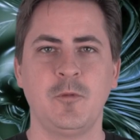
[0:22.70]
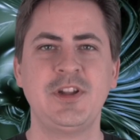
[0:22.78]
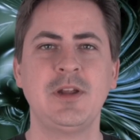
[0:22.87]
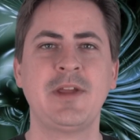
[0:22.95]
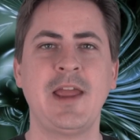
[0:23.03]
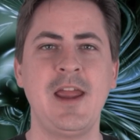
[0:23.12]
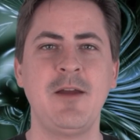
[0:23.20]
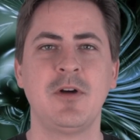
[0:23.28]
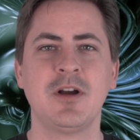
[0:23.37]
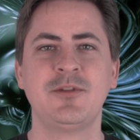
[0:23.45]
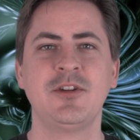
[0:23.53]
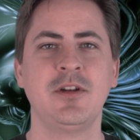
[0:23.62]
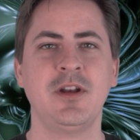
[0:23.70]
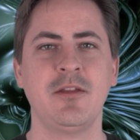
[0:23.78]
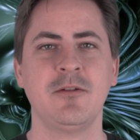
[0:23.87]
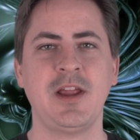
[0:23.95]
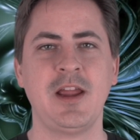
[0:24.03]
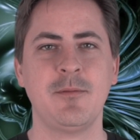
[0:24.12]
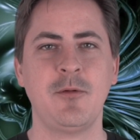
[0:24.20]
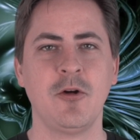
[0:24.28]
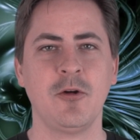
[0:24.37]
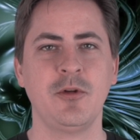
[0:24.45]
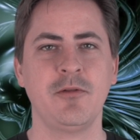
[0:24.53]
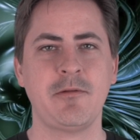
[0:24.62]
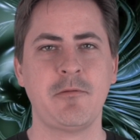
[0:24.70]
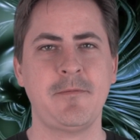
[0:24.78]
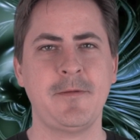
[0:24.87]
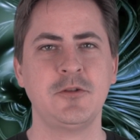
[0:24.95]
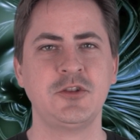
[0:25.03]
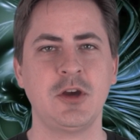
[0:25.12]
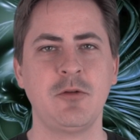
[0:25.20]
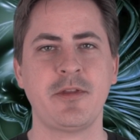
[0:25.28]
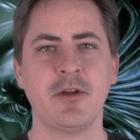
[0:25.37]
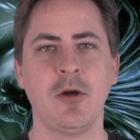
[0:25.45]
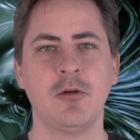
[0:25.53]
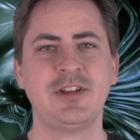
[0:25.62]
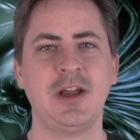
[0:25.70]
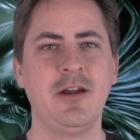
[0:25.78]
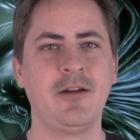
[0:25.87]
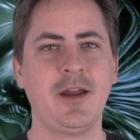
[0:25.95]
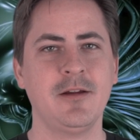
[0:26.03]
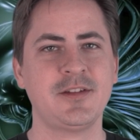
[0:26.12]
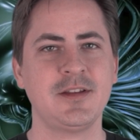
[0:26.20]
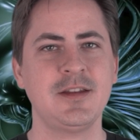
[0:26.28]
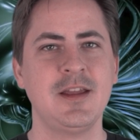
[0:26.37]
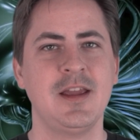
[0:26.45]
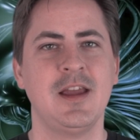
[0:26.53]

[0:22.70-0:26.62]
What's up, gang? Welcome to another damn horror movie review show with your host, Eric Harrison.